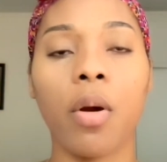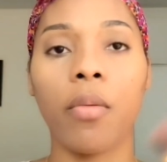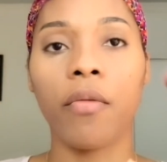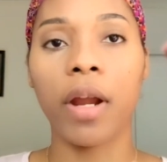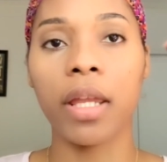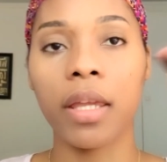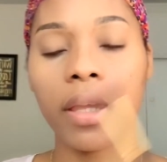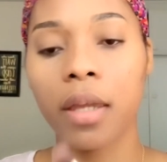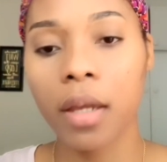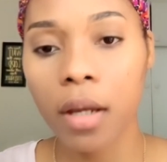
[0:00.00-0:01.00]
right
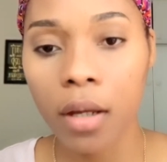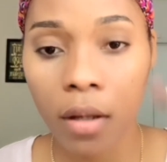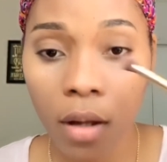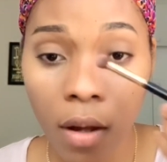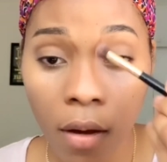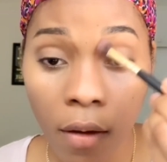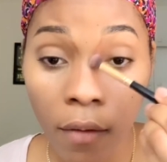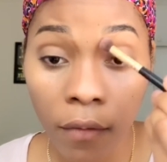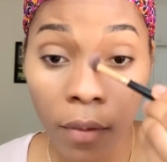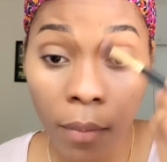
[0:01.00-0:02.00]
here
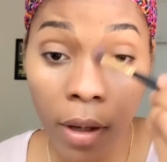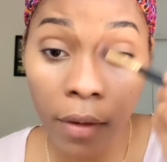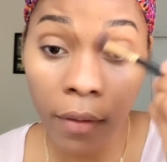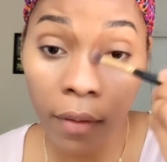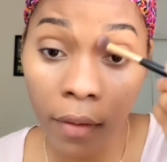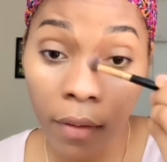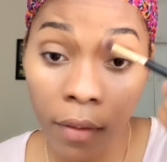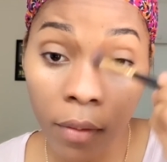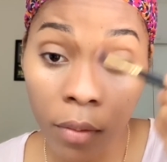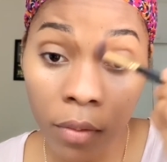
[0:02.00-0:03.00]
for my
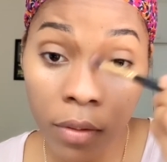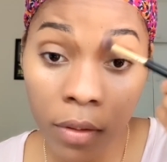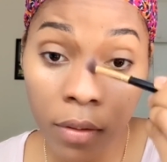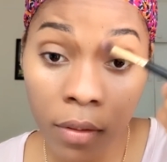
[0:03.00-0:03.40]
nose.